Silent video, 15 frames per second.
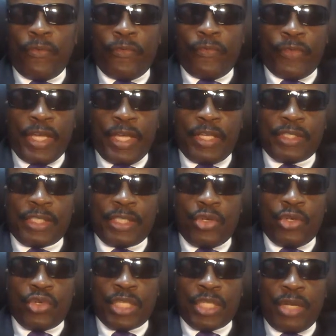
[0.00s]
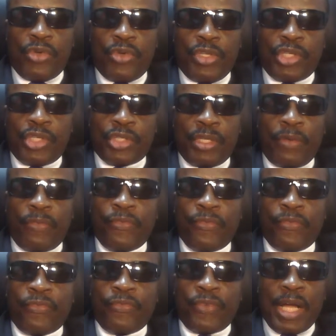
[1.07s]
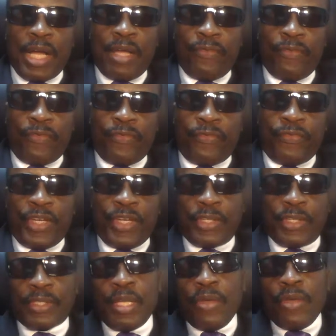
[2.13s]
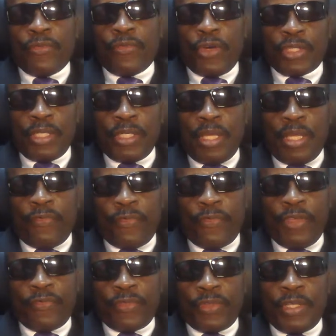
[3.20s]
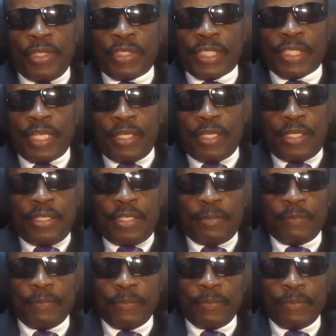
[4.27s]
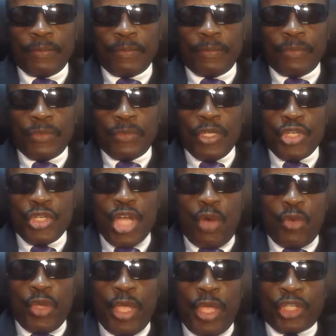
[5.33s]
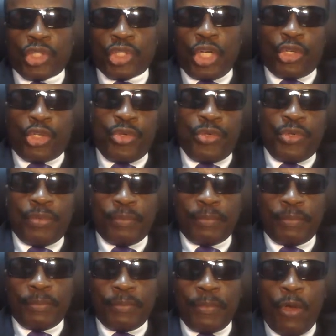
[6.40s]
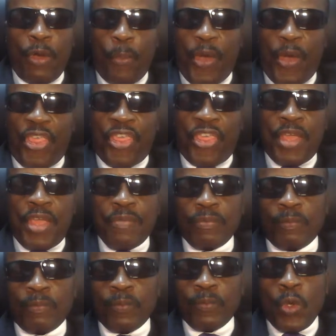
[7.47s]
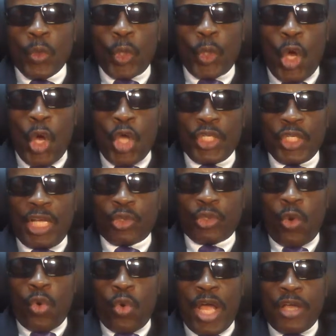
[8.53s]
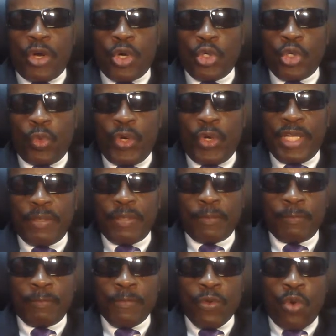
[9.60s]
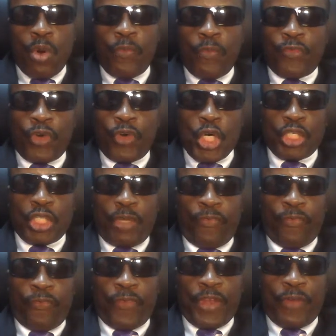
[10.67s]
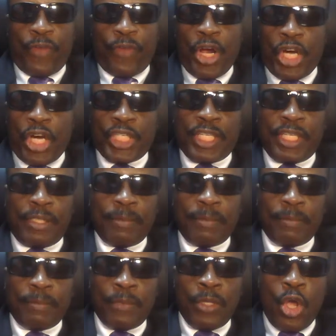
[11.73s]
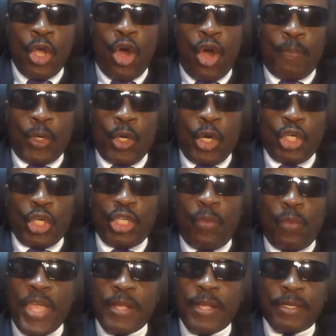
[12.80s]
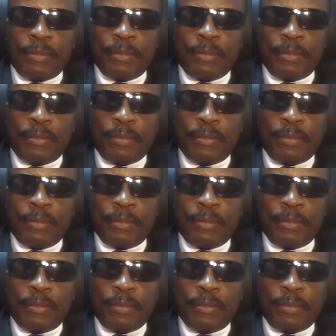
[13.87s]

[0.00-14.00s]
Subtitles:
1 Thessalonians 5 verse 14 and 15 said, "Now we exhort you, brethren, warn those who are unruly, comfort the faint-hearted, uphold the weak,